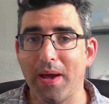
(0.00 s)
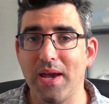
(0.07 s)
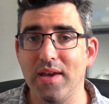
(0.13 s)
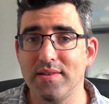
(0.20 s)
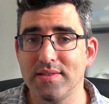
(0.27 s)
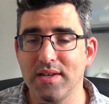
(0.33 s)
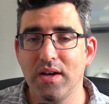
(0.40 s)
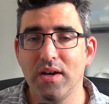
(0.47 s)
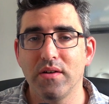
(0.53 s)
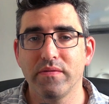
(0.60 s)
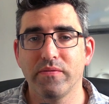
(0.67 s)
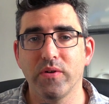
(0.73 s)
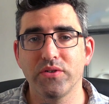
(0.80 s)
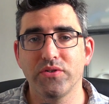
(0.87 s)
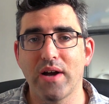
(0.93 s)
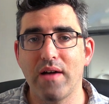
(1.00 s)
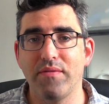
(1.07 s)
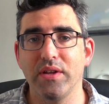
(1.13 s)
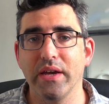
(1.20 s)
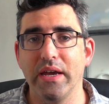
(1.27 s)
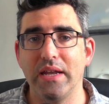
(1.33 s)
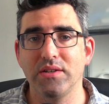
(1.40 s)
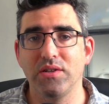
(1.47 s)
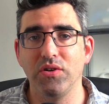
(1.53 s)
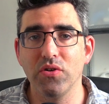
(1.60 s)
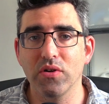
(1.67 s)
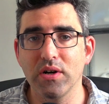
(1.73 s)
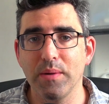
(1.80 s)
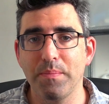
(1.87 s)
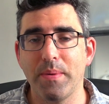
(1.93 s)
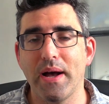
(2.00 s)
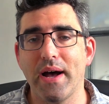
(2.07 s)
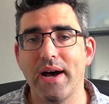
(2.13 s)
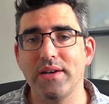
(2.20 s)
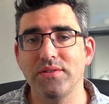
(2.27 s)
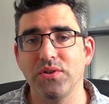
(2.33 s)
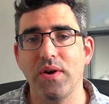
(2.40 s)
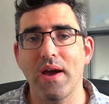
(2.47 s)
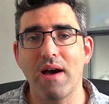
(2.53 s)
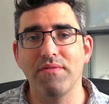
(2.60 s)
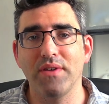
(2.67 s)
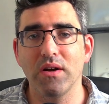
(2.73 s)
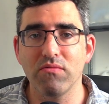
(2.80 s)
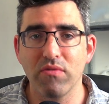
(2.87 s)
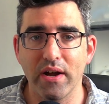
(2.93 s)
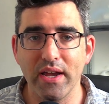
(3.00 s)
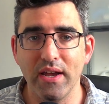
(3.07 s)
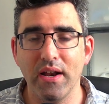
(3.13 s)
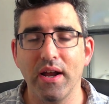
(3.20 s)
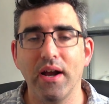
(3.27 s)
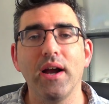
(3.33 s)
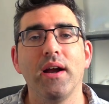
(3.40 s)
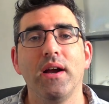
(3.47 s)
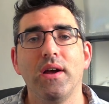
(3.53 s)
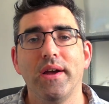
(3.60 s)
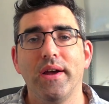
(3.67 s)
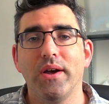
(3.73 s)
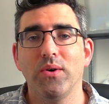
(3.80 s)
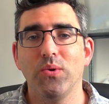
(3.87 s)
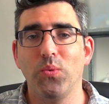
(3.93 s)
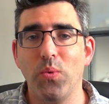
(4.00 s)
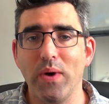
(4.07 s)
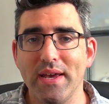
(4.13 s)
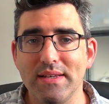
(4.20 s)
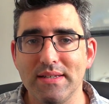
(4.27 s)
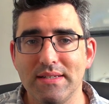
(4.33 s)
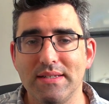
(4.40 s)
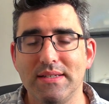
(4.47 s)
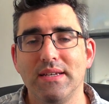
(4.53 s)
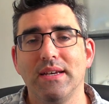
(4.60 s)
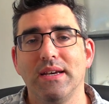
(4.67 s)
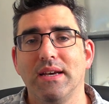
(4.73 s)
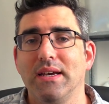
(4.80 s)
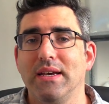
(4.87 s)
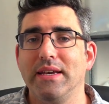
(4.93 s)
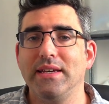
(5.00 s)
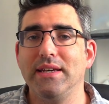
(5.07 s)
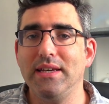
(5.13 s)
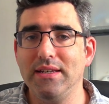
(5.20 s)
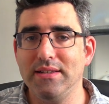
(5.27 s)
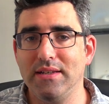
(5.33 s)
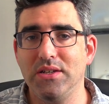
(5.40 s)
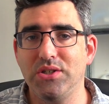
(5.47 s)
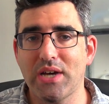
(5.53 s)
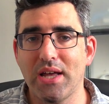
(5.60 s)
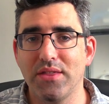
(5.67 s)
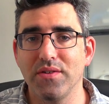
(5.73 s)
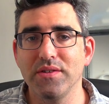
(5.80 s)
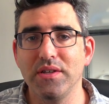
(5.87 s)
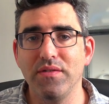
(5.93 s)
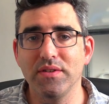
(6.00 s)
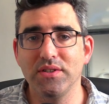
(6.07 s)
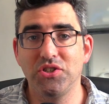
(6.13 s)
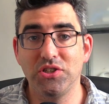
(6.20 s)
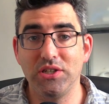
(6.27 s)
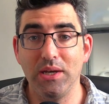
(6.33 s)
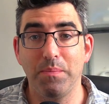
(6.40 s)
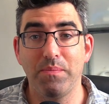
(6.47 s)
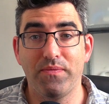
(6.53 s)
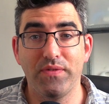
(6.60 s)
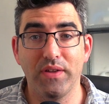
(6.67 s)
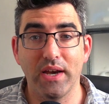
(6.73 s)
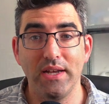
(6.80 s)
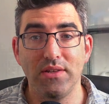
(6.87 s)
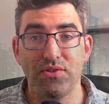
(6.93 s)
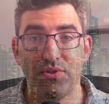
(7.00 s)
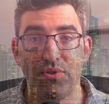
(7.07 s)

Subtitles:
base for traveling into Europe. So you have now Ryanair, Wizz, EasyJet. There's even cheap flights